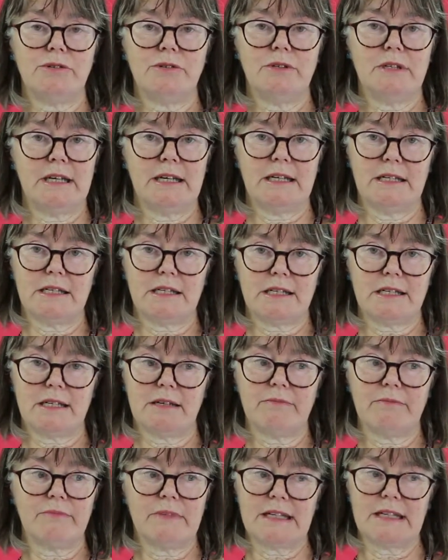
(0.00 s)
years
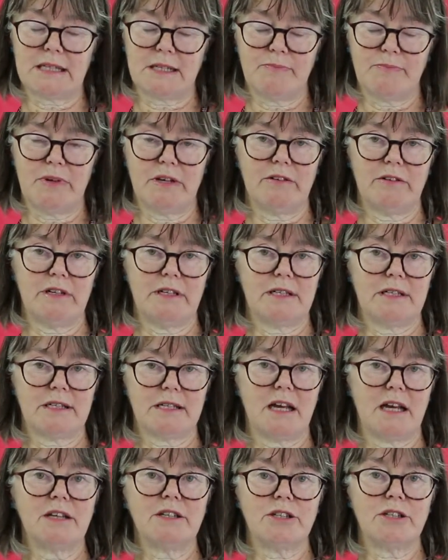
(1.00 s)

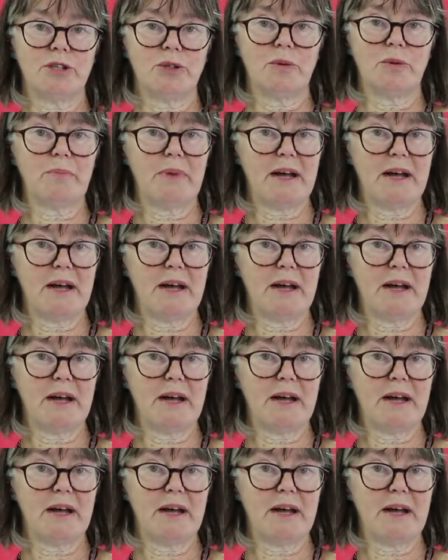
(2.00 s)
experience under your